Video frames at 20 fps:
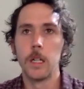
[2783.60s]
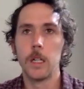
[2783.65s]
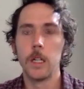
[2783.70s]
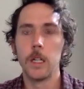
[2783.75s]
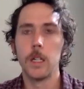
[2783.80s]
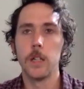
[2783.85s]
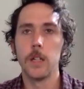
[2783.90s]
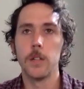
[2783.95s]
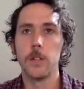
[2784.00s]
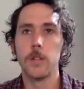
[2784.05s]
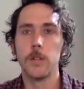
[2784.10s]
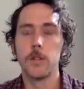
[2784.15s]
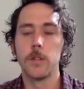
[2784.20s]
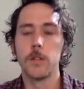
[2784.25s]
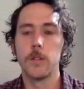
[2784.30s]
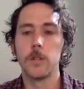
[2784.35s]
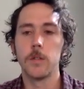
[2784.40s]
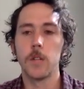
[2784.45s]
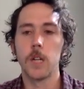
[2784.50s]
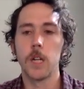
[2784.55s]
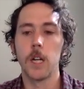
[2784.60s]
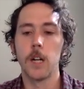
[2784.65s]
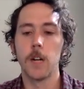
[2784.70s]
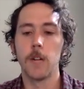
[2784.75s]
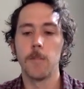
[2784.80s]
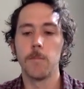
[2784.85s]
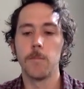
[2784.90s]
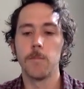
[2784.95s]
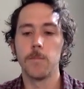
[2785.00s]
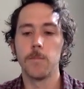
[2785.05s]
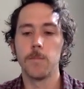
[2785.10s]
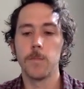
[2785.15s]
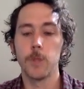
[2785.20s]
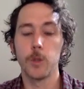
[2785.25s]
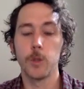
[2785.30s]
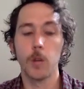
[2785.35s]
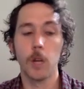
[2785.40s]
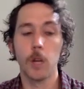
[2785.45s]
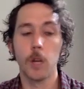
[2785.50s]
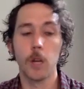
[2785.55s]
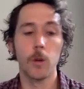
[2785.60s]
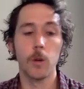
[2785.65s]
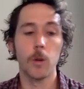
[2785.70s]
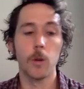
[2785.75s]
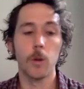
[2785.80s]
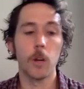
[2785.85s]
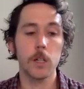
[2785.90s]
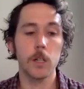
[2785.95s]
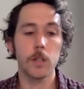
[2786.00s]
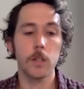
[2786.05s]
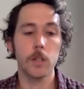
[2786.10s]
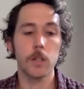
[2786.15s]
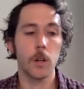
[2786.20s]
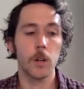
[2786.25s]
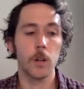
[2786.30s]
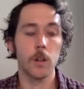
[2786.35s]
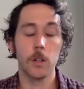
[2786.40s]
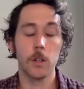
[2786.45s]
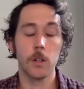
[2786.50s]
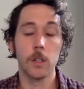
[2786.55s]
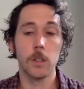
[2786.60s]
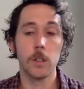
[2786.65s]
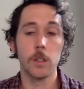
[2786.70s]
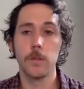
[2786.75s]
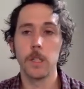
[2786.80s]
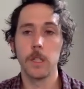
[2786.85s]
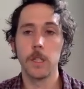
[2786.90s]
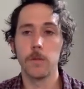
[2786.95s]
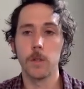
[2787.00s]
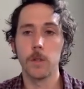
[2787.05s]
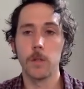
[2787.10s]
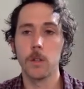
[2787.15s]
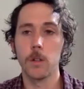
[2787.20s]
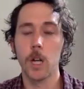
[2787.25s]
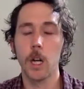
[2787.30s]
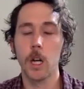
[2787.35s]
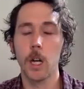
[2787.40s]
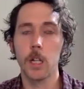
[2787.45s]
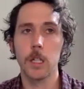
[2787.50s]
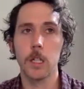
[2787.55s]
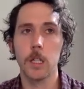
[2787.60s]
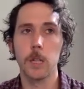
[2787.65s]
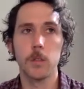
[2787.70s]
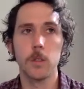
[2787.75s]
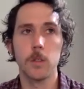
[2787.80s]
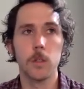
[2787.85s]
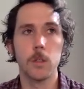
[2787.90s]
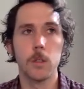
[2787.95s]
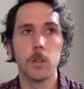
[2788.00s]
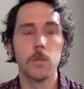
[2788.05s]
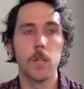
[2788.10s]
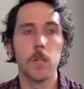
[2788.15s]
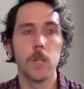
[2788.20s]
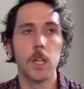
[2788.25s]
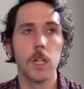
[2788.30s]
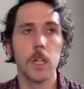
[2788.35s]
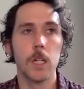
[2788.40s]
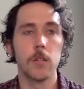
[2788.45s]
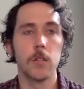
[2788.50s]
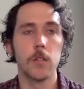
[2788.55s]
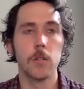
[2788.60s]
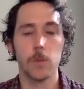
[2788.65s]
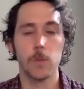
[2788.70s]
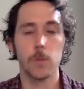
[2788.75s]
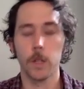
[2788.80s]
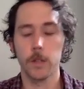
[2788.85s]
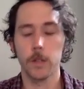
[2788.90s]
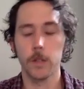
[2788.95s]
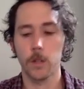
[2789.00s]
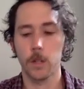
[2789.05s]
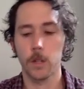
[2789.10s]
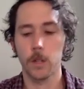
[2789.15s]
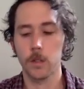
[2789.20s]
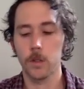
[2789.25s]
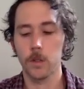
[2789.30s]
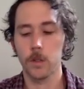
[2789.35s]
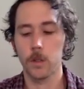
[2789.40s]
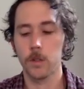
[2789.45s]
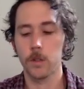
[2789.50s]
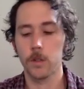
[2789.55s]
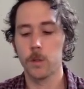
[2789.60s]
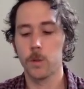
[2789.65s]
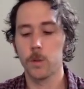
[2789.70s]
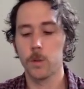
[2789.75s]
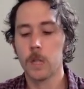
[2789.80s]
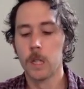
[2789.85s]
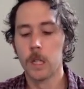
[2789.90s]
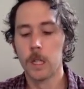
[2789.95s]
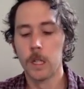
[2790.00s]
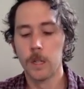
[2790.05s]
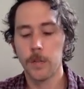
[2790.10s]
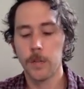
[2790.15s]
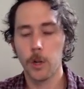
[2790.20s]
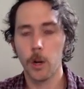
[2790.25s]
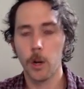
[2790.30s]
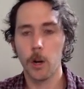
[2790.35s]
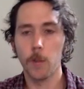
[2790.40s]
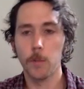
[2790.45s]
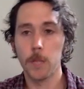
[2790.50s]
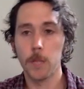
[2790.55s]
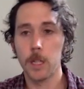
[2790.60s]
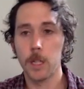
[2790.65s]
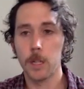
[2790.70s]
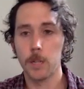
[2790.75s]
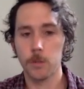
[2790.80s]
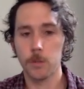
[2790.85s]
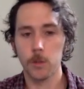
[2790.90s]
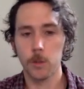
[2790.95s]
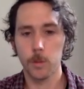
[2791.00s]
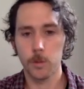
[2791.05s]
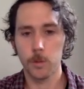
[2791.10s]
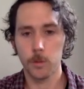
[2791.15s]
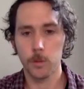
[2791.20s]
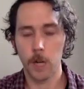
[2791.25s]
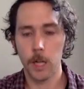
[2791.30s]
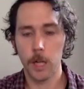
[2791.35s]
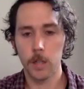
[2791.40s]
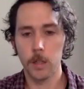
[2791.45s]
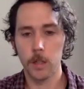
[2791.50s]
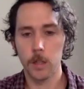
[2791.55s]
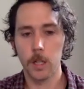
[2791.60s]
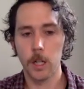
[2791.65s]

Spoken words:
is, I know in Arkansas or in Little Rock, and I'm sure in Northwest Arkansas too, there are meetup groups, right?